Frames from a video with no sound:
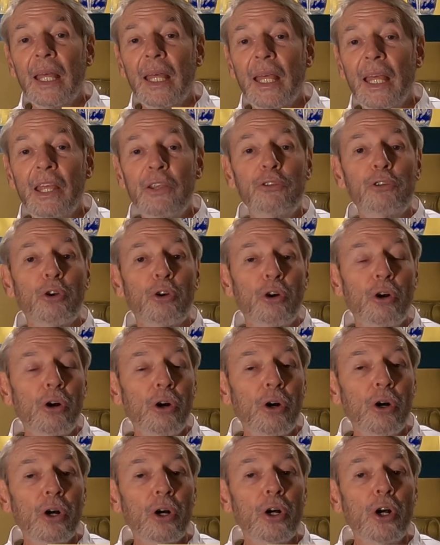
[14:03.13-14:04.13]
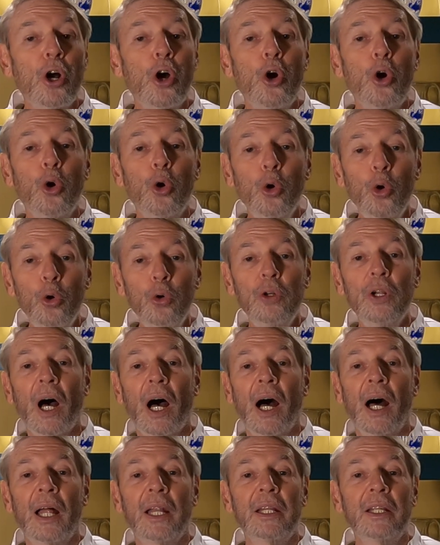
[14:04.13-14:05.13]
his or her
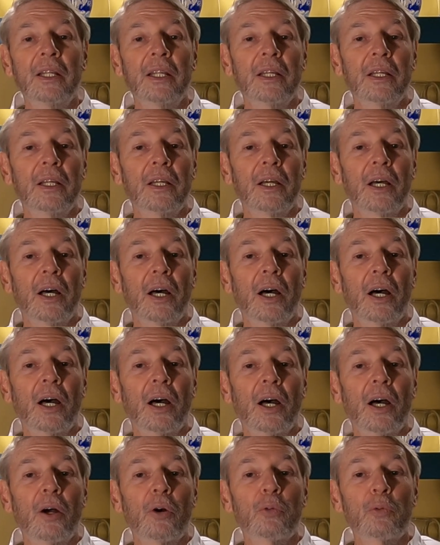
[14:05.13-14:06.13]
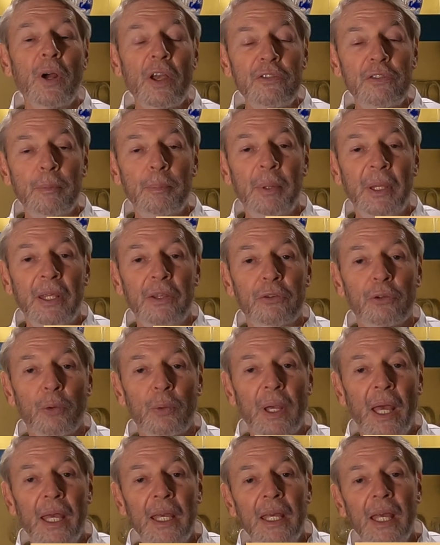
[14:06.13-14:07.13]
udon uh, recipes,
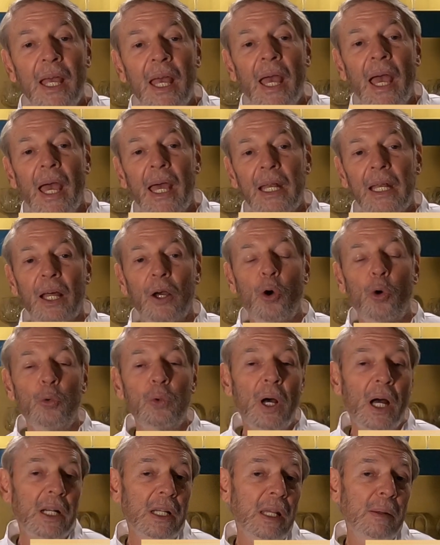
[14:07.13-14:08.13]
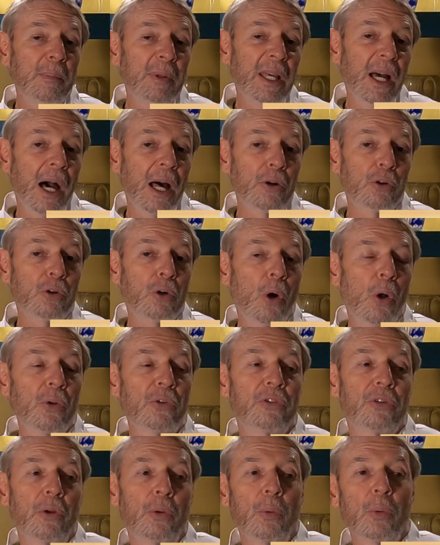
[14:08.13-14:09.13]
okay? And udon can be hot or
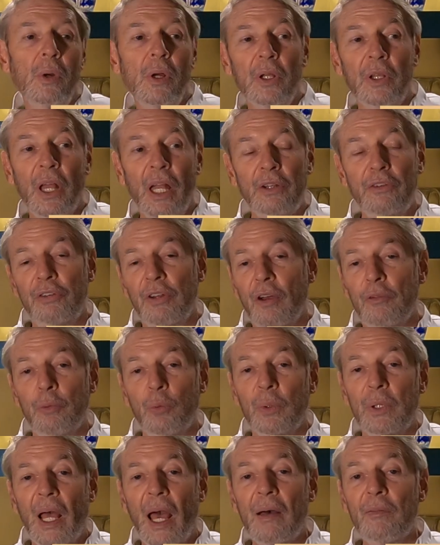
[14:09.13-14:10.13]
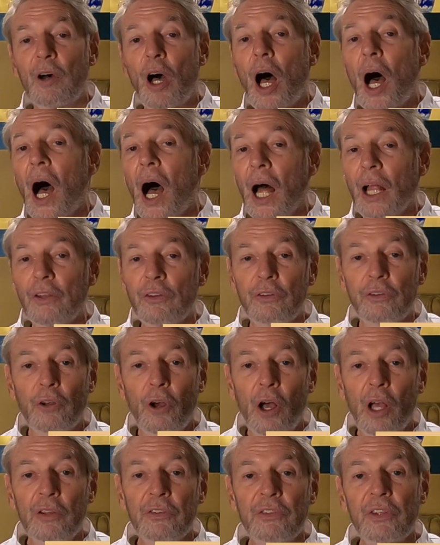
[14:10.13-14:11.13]
cold, so that chef would have a hot
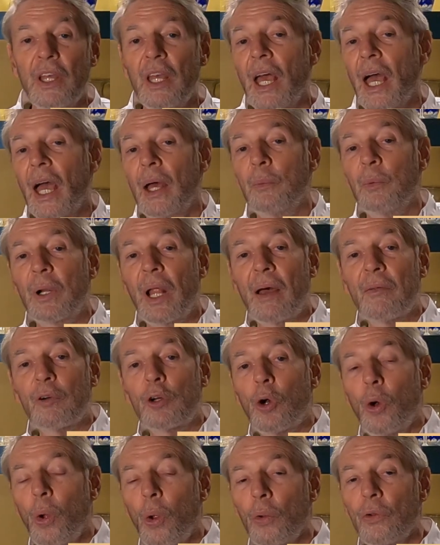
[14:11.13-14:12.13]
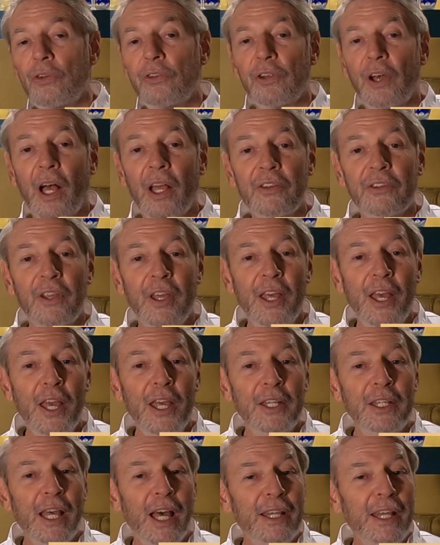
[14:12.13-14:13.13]
sauce and would have a cold sauce.
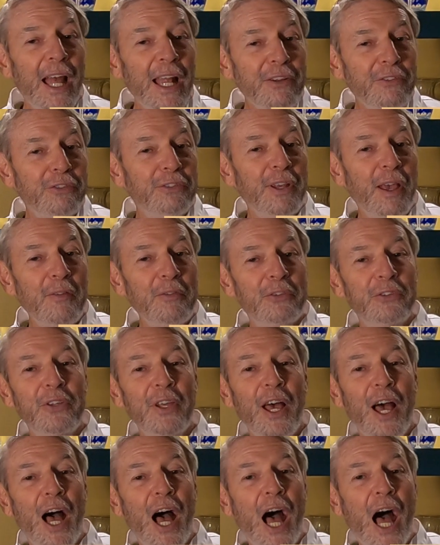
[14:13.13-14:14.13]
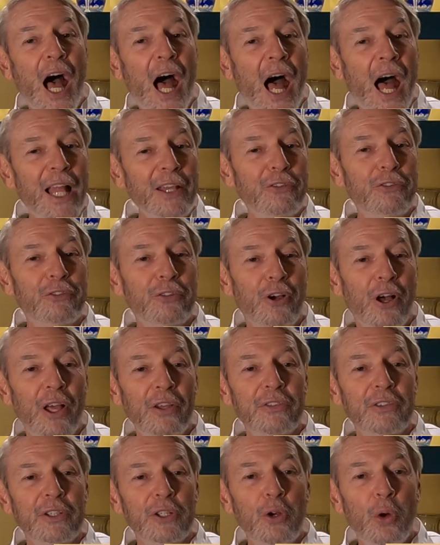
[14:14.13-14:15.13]
Now that chef's hot
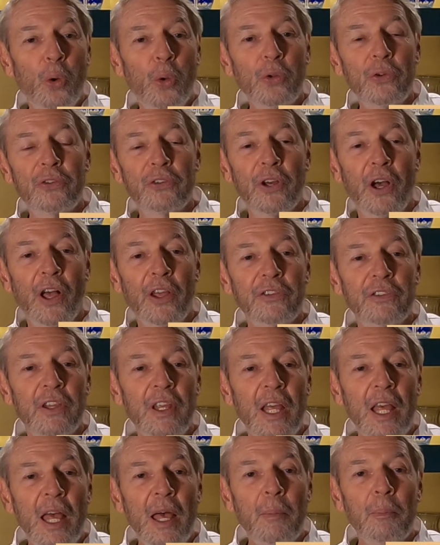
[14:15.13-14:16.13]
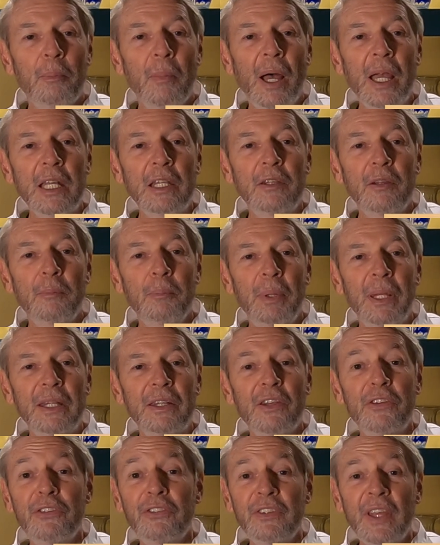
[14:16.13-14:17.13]
sauce and cold sauce might be
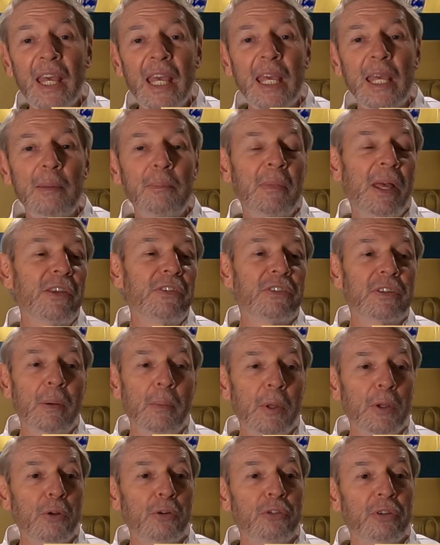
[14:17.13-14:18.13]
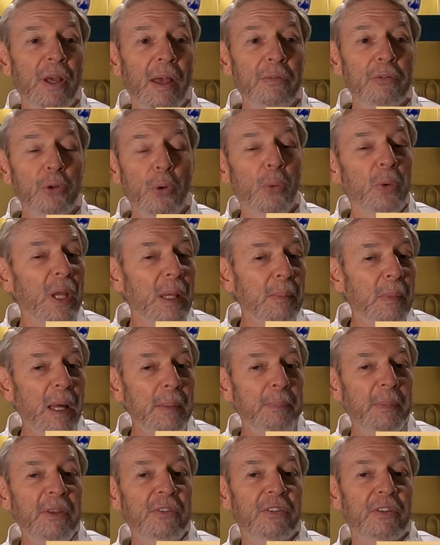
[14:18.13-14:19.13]
the same as some other chefs, or they
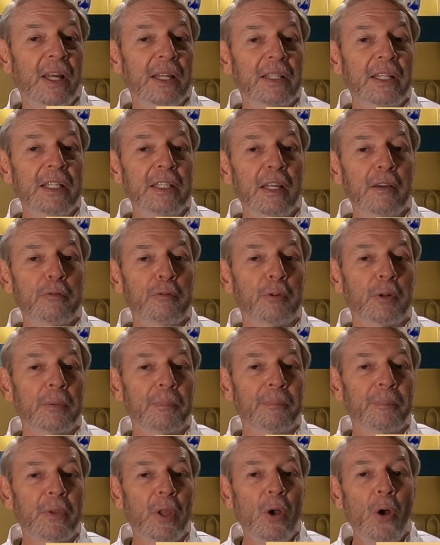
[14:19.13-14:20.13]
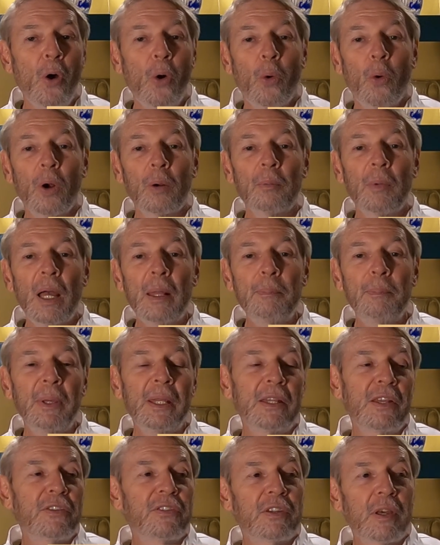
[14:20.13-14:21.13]
might be slightly different. Or it might
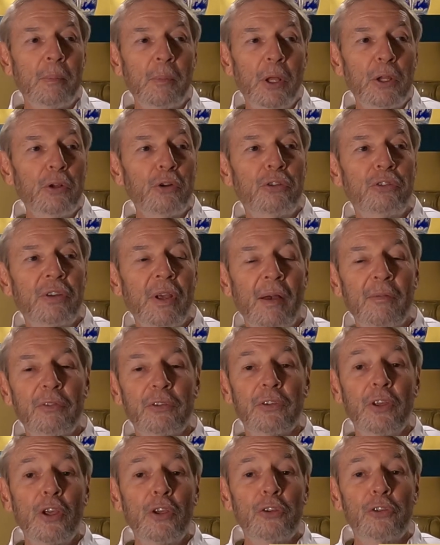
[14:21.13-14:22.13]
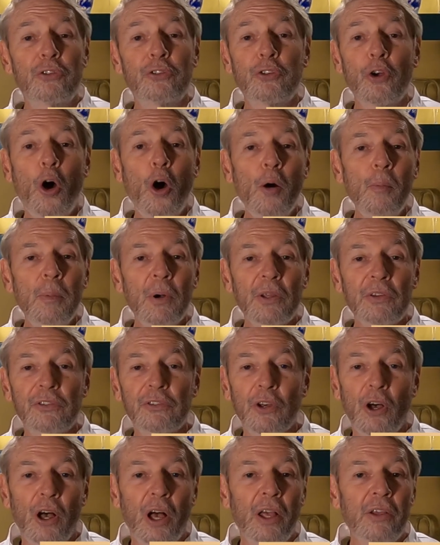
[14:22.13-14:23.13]
be that some other chef's soba
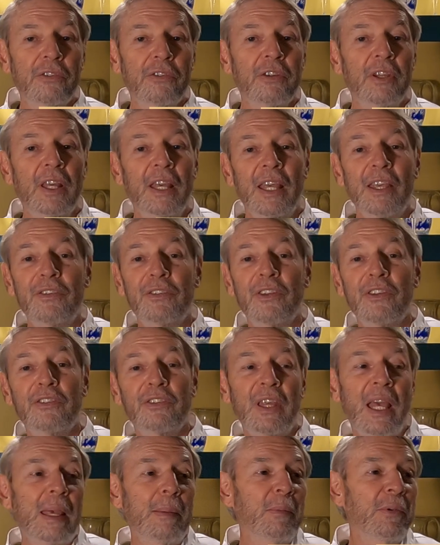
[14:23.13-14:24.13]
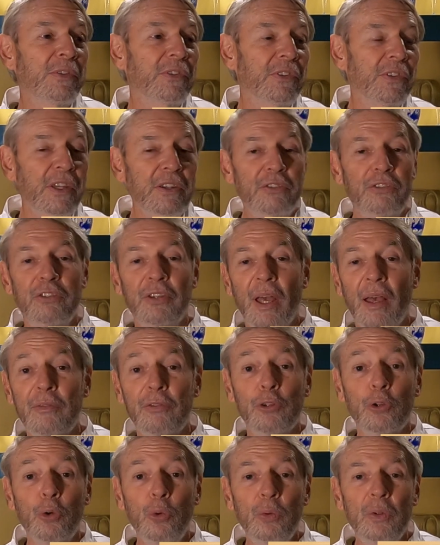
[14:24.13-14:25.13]
sauce is the same as this
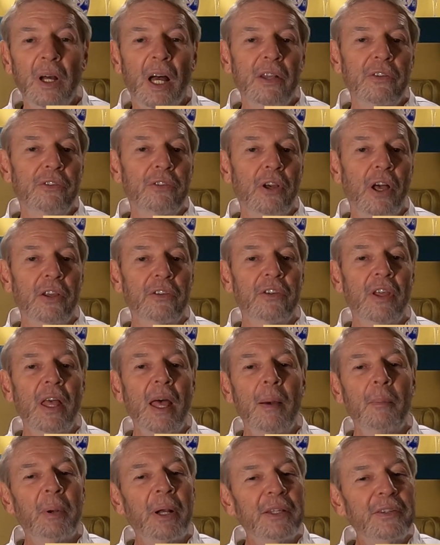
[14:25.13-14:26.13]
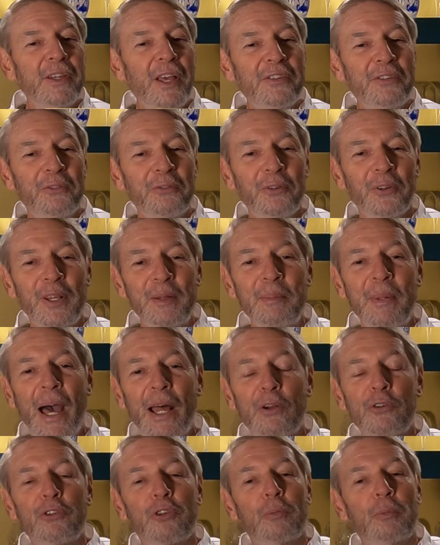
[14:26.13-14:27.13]
chef's udon sauce. But it doesn't really
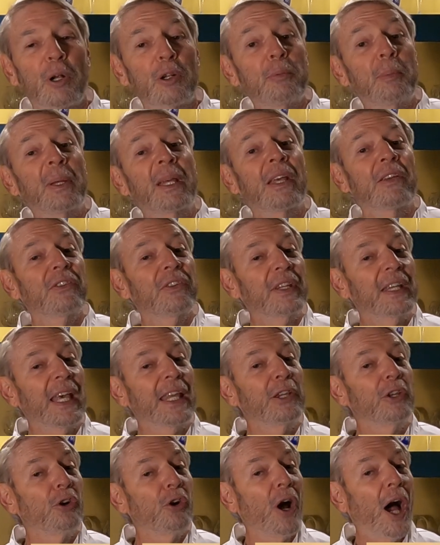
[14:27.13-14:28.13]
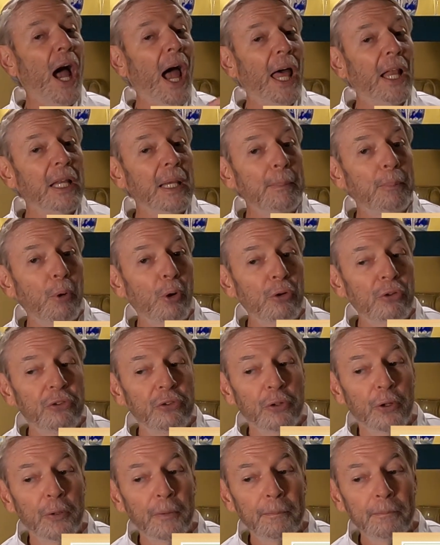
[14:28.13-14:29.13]
matter so much because, again, they're highly
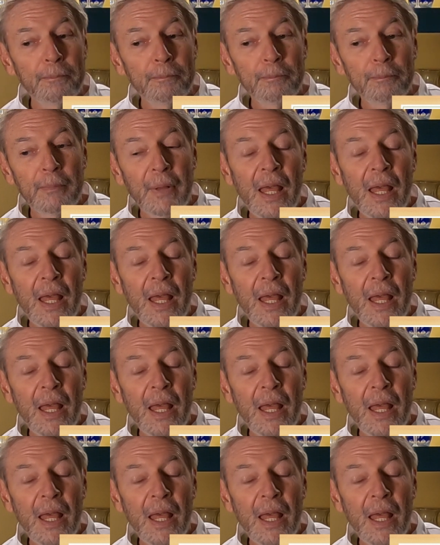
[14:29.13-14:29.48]
personal,